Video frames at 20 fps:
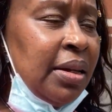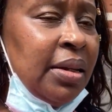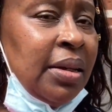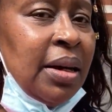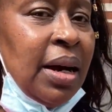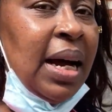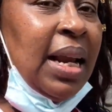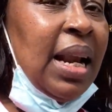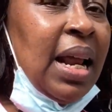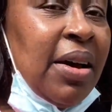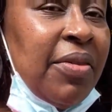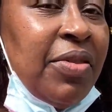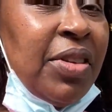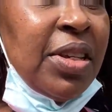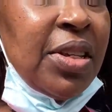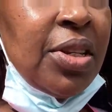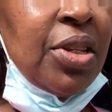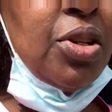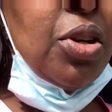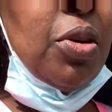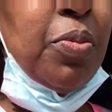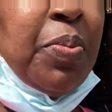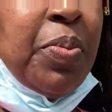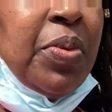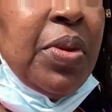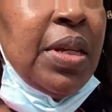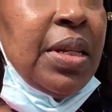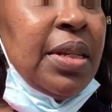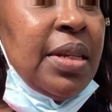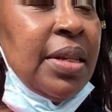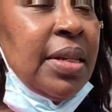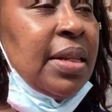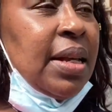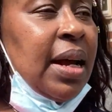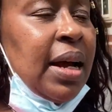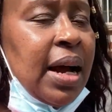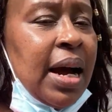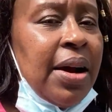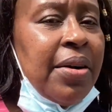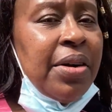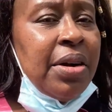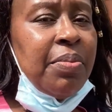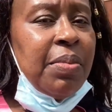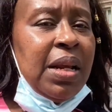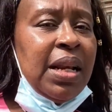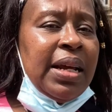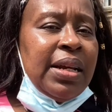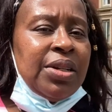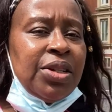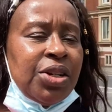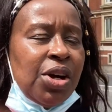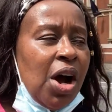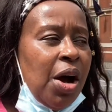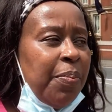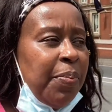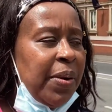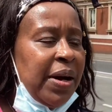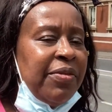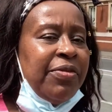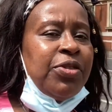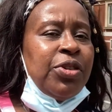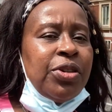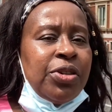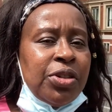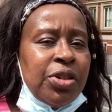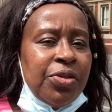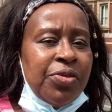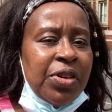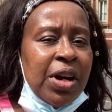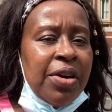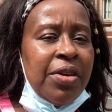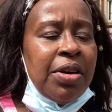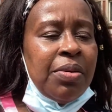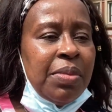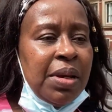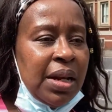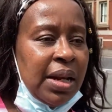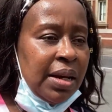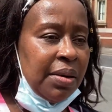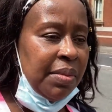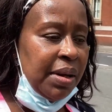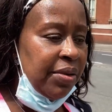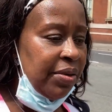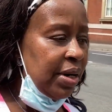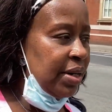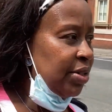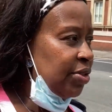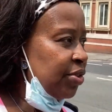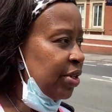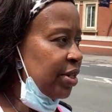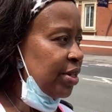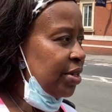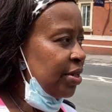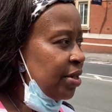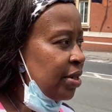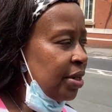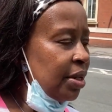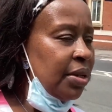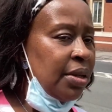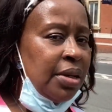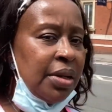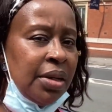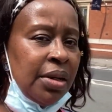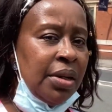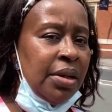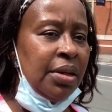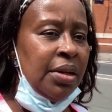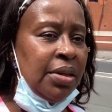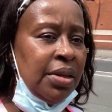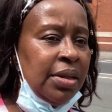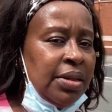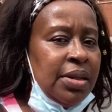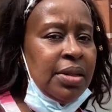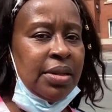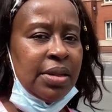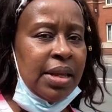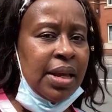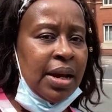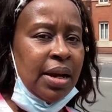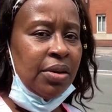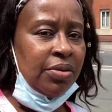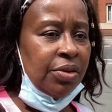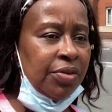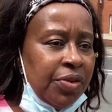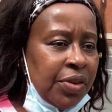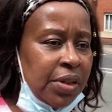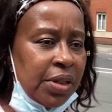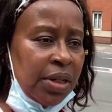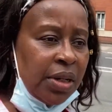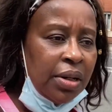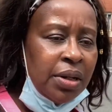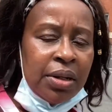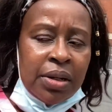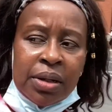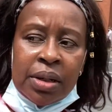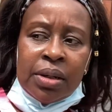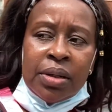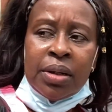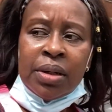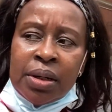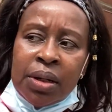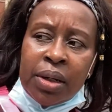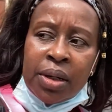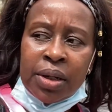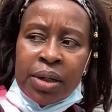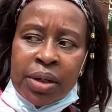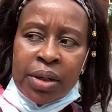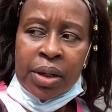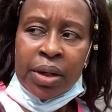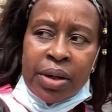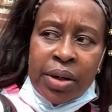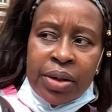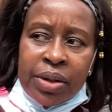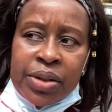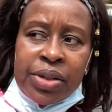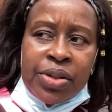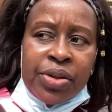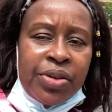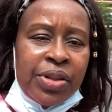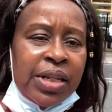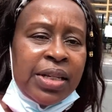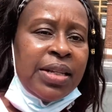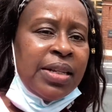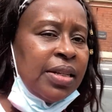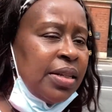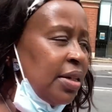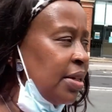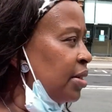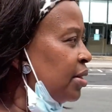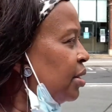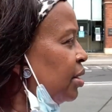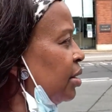I love this top. This is a Karen Millen top. I've talked of Karen Millen, my red dress. This is the outfit. Oh, so this is it.